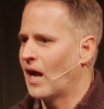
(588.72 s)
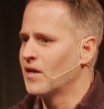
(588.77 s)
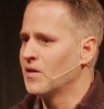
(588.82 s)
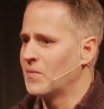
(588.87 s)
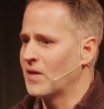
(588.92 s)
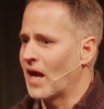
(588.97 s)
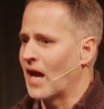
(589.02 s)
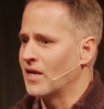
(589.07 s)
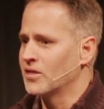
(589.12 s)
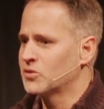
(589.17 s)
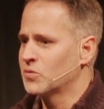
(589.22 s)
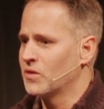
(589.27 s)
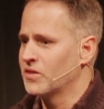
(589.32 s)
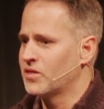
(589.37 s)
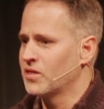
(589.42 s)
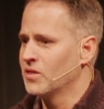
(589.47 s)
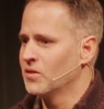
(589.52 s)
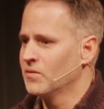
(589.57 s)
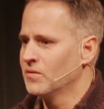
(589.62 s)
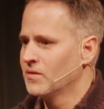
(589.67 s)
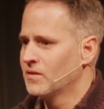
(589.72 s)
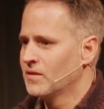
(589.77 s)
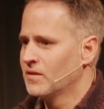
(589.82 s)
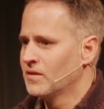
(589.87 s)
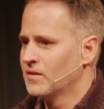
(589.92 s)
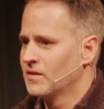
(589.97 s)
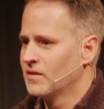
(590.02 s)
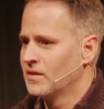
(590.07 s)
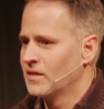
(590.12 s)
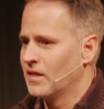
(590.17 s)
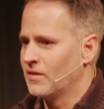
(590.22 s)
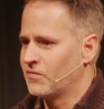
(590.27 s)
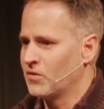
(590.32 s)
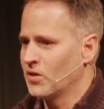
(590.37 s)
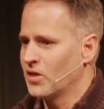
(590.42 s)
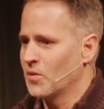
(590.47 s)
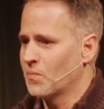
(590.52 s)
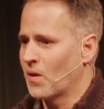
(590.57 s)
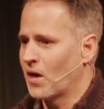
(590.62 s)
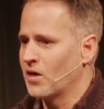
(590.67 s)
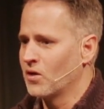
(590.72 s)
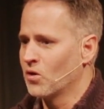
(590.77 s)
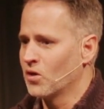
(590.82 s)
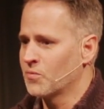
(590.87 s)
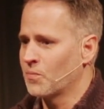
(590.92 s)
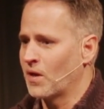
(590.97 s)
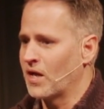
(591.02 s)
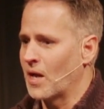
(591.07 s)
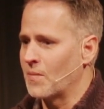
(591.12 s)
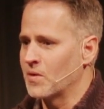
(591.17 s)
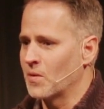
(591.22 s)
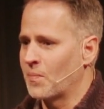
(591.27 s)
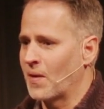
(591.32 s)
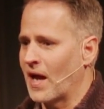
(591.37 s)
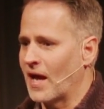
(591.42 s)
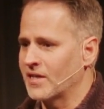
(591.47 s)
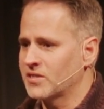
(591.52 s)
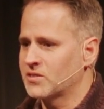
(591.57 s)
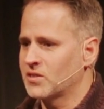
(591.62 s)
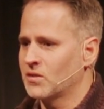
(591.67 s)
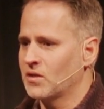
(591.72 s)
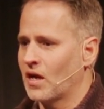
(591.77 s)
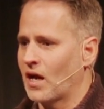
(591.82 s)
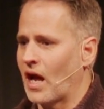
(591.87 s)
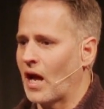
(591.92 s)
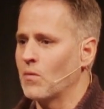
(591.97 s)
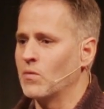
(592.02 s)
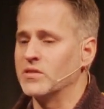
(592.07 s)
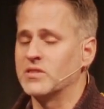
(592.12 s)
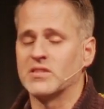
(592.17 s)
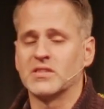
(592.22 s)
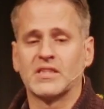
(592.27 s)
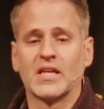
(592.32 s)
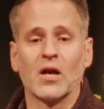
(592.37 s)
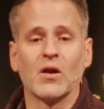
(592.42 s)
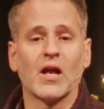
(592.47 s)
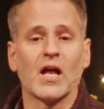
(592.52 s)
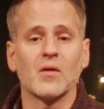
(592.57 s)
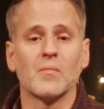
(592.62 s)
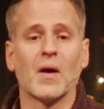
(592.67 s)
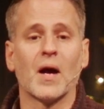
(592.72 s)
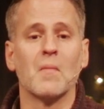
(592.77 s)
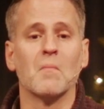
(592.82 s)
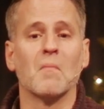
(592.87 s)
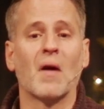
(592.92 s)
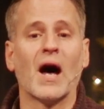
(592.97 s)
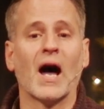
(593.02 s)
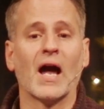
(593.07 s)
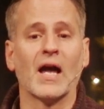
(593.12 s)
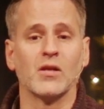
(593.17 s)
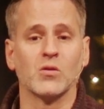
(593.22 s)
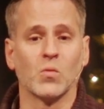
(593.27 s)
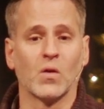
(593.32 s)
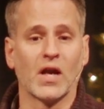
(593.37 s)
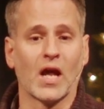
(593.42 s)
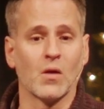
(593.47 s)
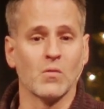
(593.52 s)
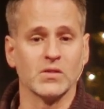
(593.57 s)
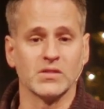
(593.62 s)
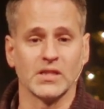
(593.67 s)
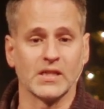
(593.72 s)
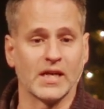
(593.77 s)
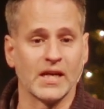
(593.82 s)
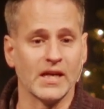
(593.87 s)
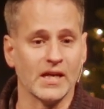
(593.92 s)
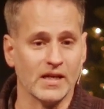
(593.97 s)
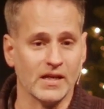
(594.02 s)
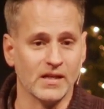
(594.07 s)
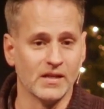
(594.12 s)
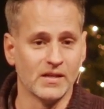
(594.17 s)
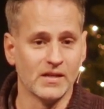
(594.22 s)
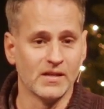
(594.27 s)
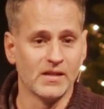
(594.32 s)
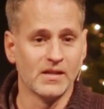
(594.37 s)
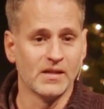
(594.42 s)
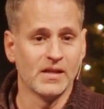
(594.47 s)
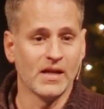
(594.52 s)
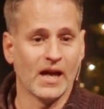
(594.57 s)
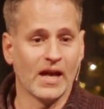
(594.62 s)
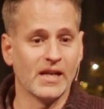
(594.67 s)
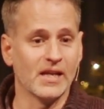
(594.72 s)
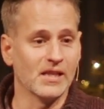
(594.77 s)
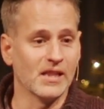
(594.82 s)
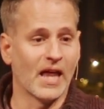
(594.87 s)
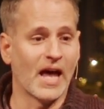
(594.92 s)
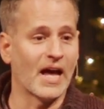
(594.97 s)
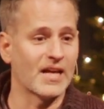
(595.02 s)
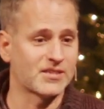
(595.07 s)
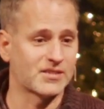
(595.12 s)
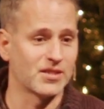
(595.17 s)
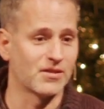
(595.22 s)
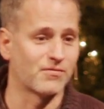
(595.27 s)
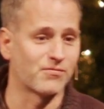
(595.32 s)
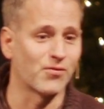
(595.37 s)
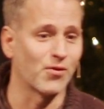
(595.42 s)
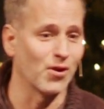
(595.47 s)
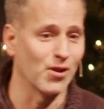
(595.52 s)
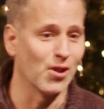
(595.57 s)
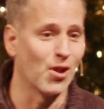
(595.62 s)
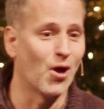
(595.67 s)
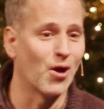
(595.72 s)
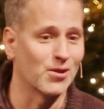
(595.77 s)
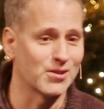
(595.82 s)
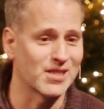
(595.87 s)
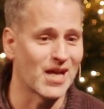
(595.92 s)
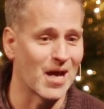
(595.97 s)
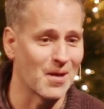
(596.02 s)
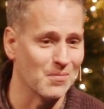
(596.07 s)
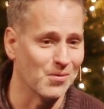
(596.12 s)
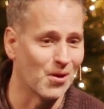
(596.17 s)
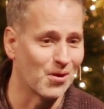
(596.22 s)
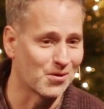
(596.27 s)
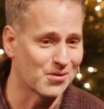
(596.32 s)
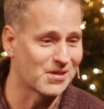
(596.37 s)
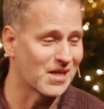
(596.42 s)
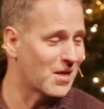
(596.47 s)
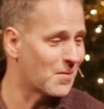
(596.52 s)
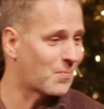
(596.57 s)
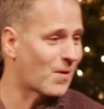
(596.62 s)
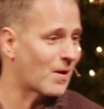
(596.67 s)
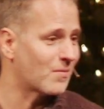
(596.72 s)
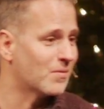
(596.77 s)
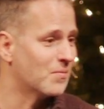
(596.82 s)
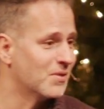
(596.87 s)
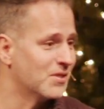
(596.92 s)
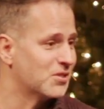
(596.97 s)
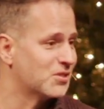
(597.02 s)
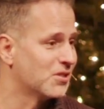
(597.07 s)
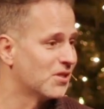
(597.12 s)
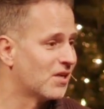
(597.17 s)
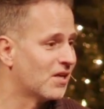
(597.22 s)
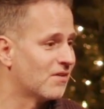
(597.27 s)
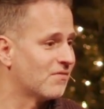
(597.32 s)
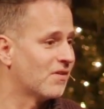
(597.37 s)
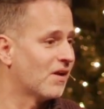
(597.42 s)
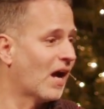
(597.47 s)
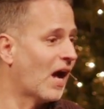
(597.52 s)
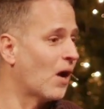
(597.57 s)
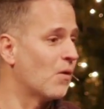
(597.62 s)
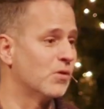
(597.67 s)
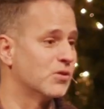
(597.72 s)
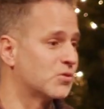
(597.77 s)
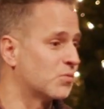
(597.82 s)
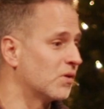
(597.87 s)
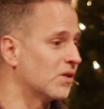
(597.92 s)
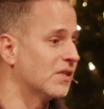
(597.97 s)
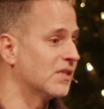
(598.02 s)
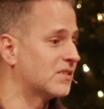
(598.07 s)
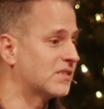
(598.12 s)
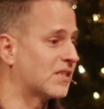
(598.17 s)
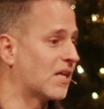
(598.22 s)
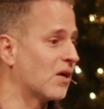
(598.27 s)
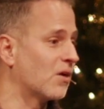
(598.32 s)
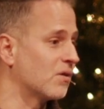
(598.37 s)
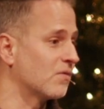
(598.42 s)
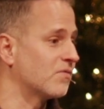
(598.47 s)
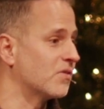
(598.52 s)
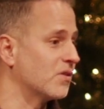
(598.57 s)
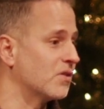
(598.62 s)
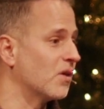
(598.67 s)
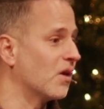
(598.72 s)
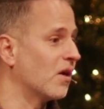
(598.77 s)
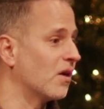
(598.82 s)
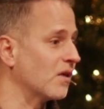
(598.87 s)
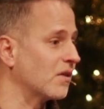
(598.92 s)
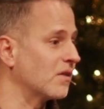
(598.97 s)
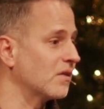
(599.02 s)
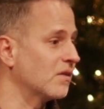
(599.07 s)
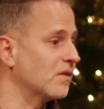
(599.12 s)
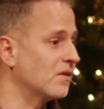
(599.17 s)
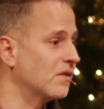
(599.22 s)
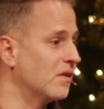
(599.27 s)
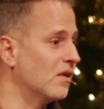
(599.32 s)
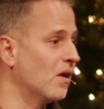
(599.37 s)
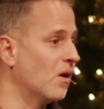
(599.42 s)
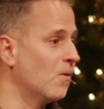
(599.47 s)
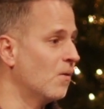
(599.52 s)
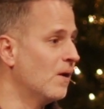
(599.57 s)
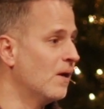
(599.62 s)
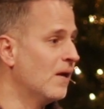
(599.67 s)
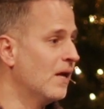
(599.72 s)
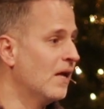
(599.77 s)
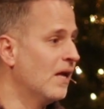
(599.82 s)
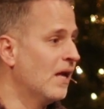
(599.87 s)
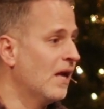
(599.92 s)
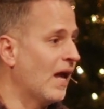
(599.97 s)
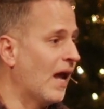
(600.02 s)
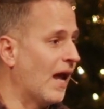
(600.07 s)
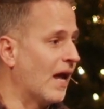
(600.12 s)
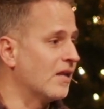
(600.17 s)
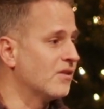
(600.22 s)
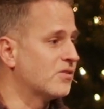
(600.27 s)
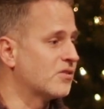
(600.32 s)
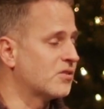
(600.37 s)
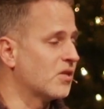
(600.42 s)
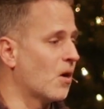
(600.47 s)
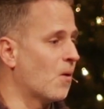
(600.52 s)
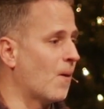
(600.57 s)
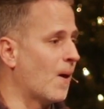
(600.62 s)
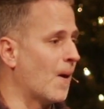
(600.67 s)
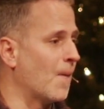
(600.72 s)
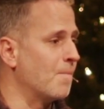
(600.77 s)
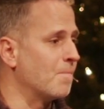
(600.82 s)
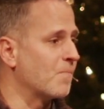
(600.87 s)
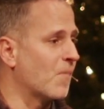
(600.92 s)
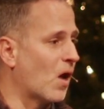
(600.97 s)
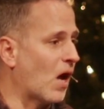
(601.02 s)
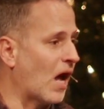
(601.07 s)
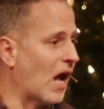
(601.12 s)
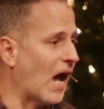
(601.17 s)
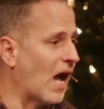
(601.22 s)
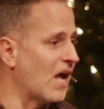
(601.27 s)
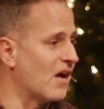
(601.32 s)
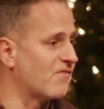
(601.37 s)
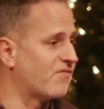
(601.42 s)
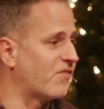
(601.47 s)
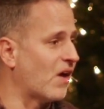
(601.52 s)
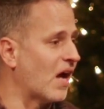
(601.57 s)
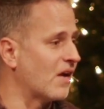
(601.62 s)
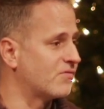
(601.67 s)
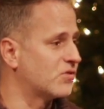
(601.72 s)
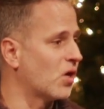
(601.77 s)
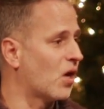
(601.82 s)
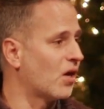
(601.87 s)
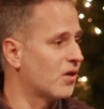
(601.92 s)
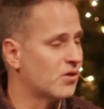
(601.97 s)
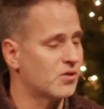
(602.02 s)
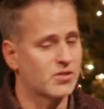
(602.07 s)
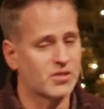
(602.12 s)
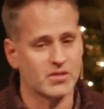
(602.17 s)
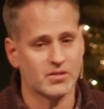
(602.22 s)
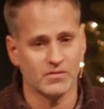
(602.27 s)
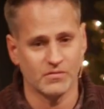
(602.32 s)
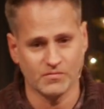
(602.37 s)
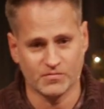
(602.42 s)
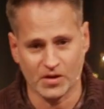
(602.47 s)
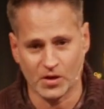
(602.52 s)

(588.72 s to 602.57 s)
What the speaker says: I'm going to be honest with you. If you're here part of North Point, I'm your pastor. I was scared out of my mind when I was a kid. And it lasted for a long time, longer than it probably should have. I was really scared of the dark, you know? And so I have five daughters.